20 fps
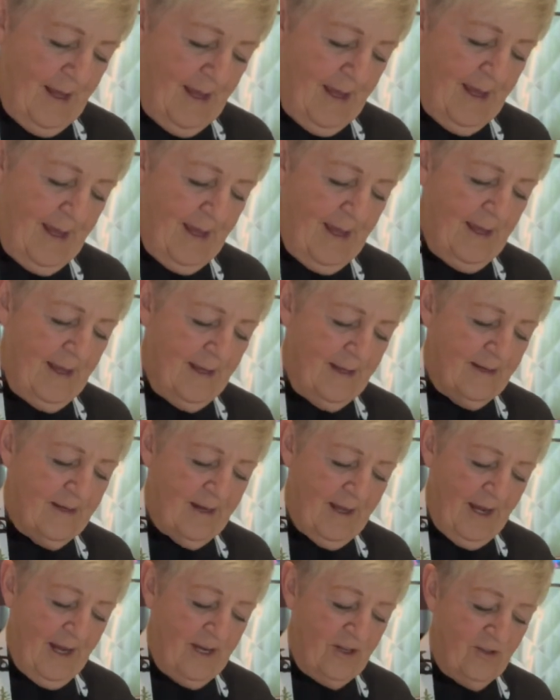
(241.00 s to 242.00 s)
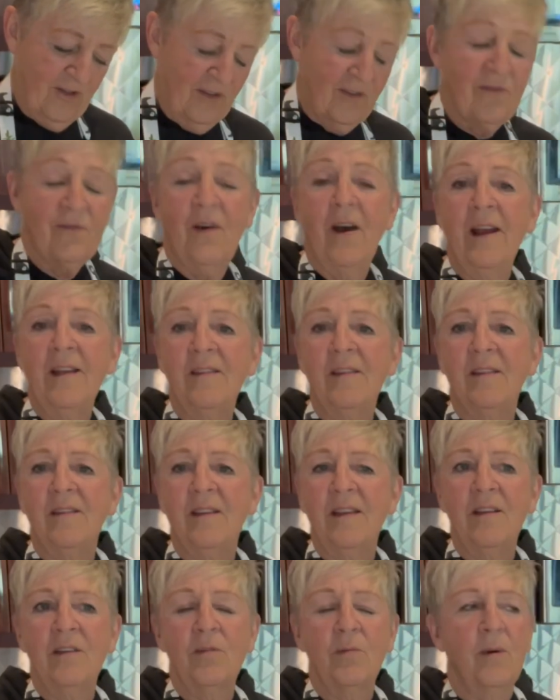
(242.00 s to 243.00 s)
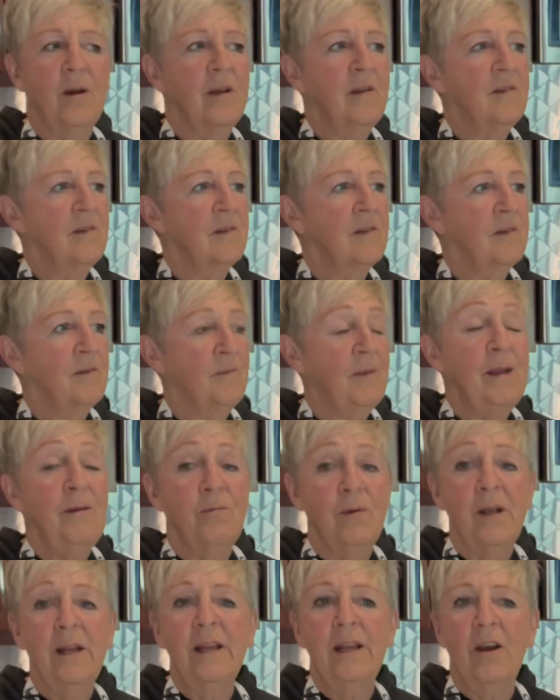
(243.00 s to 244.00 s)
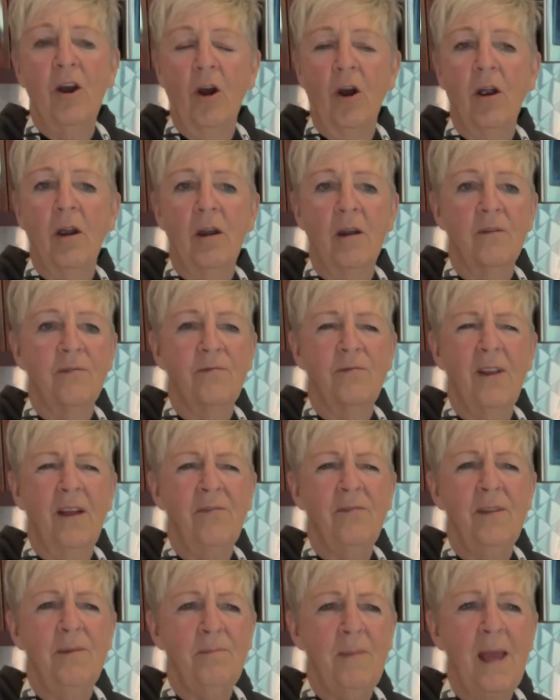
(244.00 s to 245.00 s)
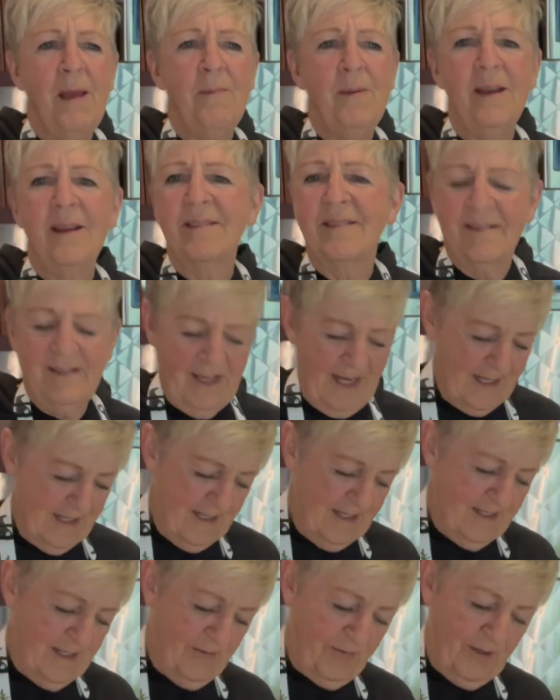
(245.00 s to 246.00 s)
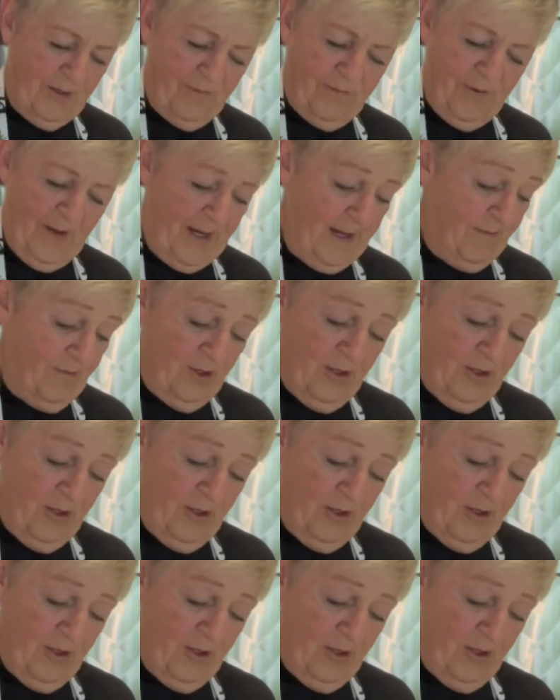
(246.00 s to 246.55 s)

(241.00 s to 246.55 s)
And I just find that these ones, they really are fluffy, maybe a slightly different flavor,